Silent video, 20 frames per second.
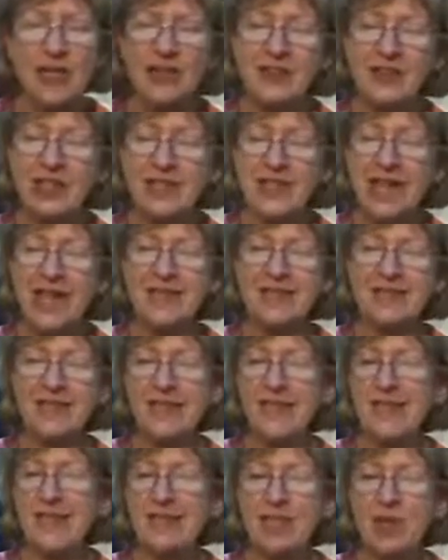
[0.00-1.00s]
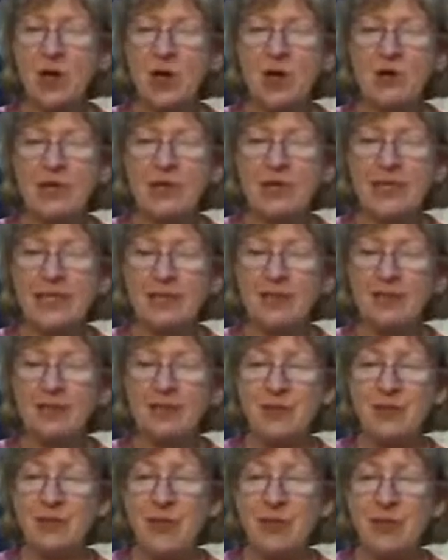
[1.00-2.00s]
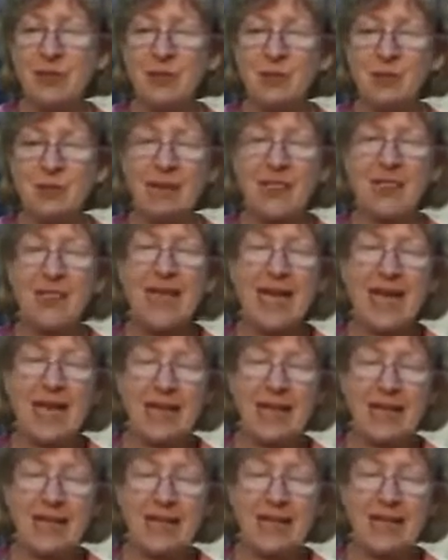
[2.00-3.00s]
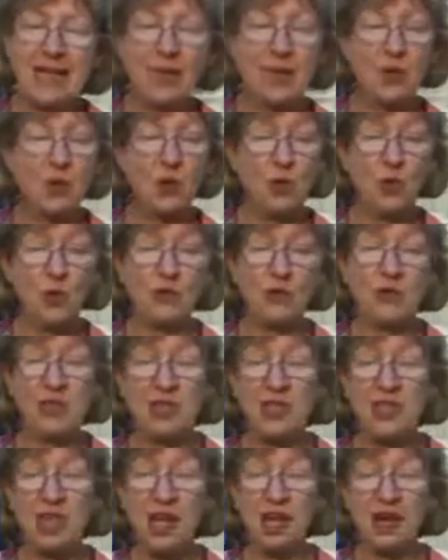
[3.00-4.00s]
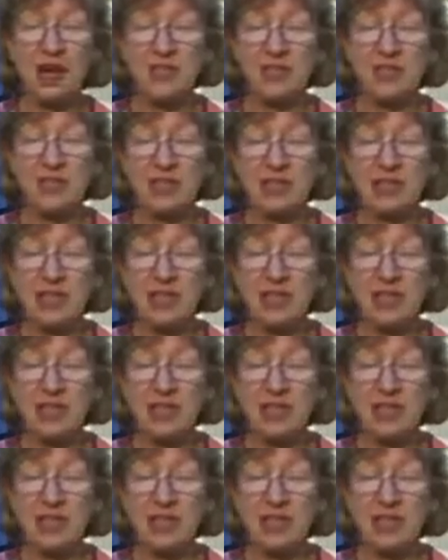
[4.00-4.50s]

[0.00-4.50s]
The last thing the overleader remembered was the ache in Orville's heart,